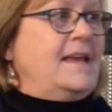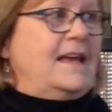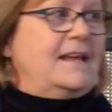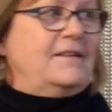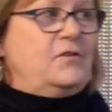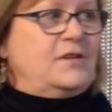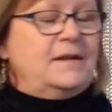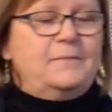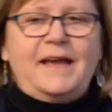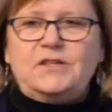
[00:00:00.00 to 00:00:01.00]
And if you
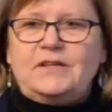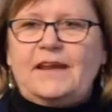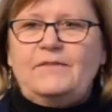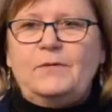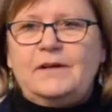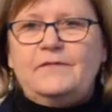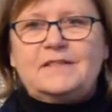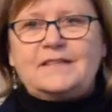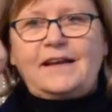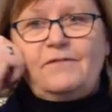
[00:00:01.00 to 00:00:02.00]
can imagine every one of
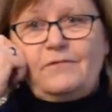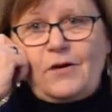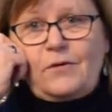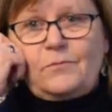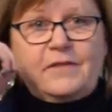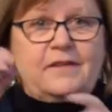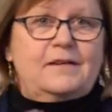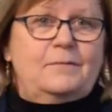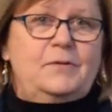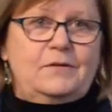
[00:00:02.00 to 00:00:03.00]
us on a phone with a
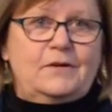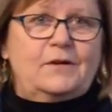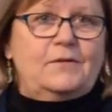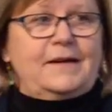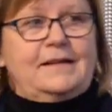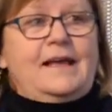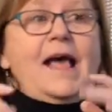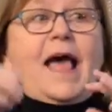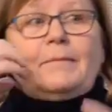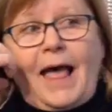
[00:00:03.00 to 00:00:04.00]
computer going,
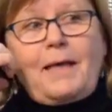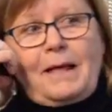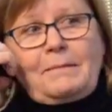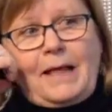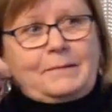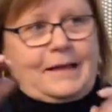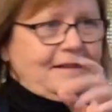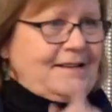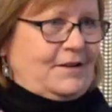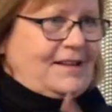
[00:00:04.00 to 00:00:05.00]
blah, blah, blah,
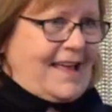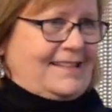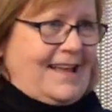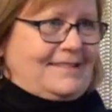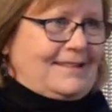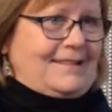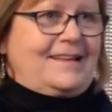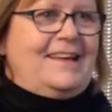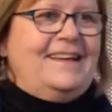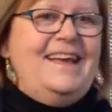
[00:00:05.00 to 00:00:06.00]
blah, clack, clack, clack,
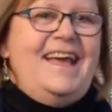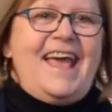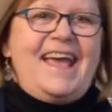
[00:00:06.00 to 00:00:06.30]
clack.